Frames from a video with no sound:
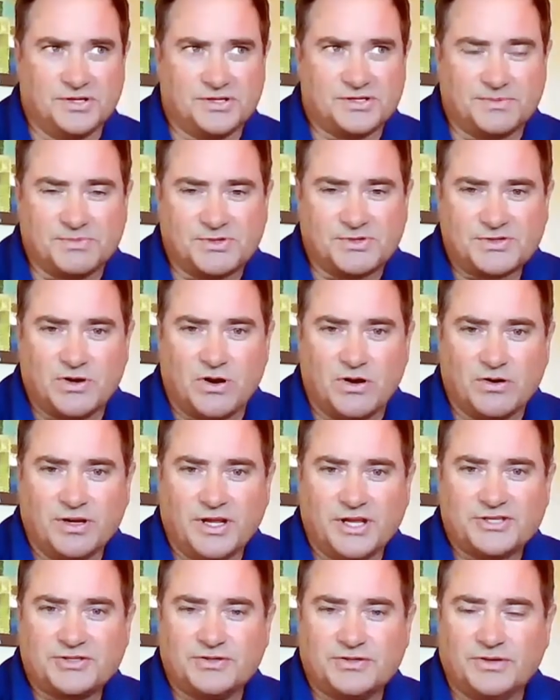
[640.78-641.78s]
some strong
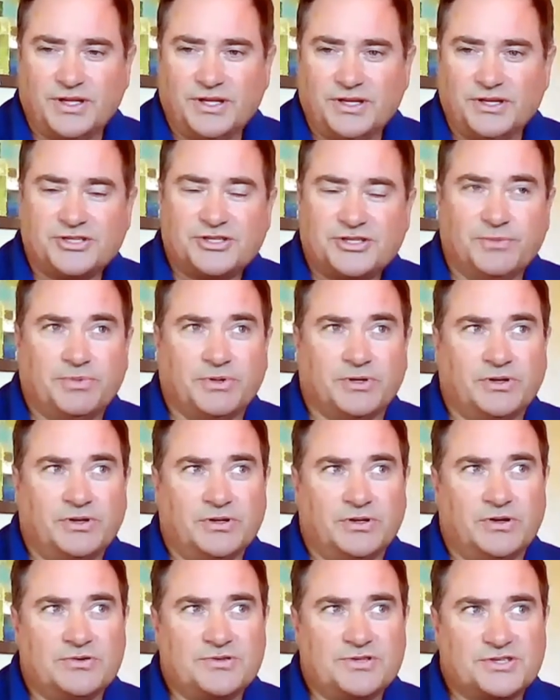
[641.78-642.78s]
national leadership, and
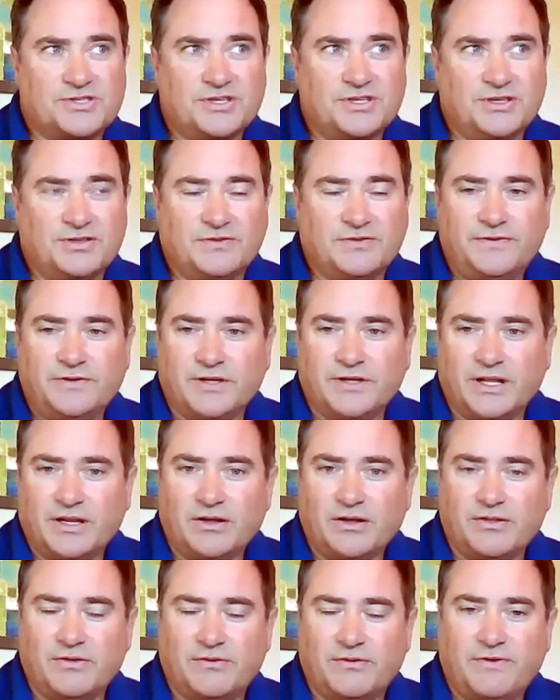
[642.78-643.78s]
good on Jacinta for
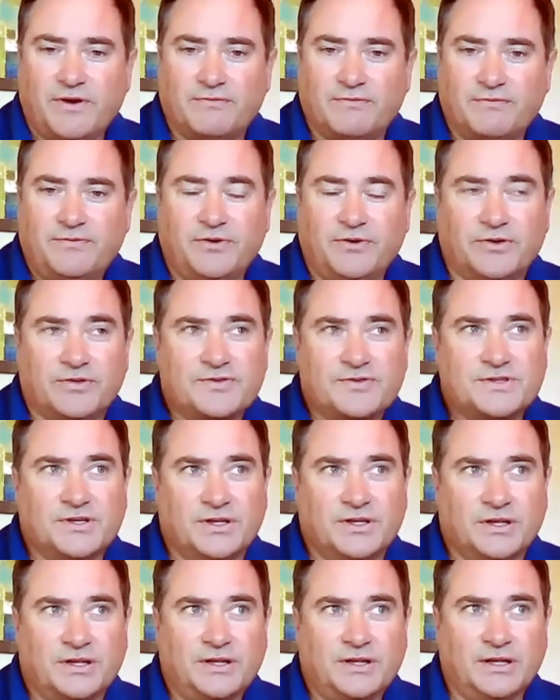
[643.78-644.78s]
getting on the front foot. So
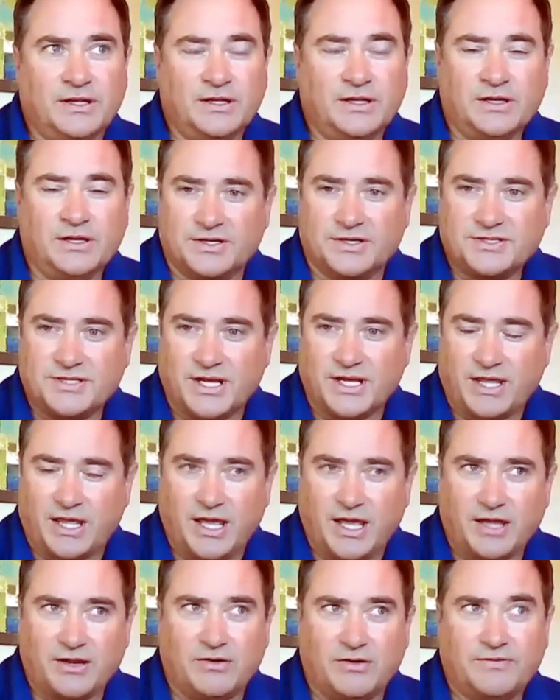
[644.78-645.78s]
you got to take your
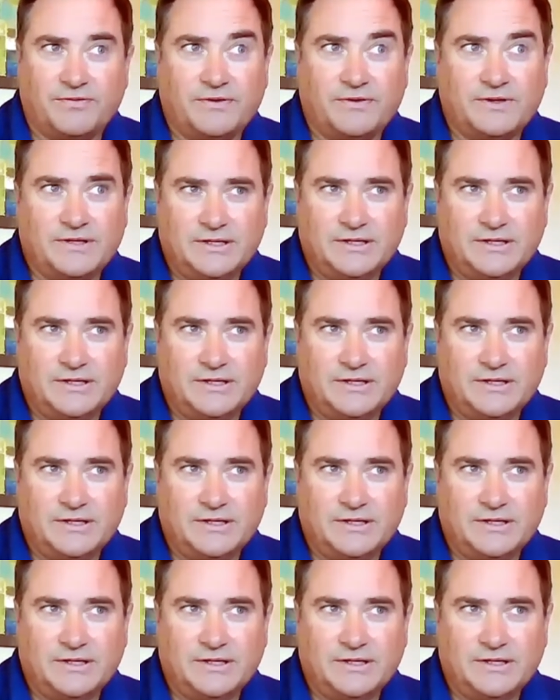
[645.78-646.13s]
hat off,